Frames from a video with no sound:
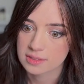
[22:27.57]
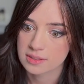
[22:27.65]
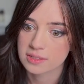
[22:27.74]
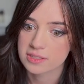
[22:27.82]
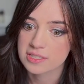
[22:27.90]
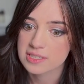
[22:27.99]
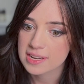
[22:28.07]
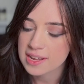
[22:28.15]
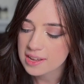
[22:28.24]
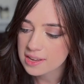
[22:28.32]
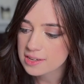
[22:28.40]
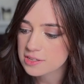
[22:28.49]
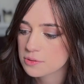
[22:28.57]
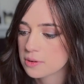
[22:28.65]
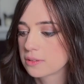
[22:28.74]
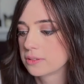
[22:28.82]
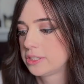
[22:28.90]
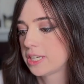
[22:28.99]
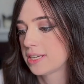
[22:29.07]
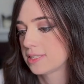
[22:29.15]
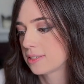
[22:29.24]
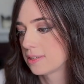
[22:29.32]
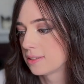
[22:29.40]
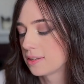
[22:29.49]
Understand you, Uncle
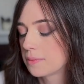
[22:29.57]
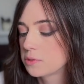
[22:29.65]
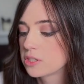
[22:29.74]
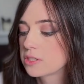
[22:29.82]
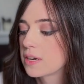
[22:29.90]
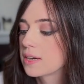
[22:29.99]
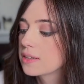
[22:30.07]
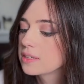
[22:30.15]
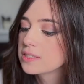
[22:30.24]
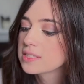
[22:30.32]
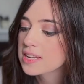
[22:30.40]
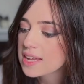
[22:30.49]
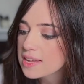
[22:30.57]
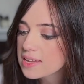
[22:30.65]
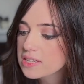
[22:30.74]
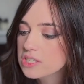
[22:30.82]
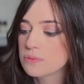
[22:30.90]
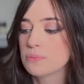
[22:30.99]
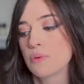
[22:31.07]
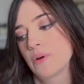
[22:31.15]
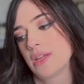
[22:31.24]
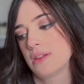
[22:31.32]
Jason. I'm just trying to understand you, boy.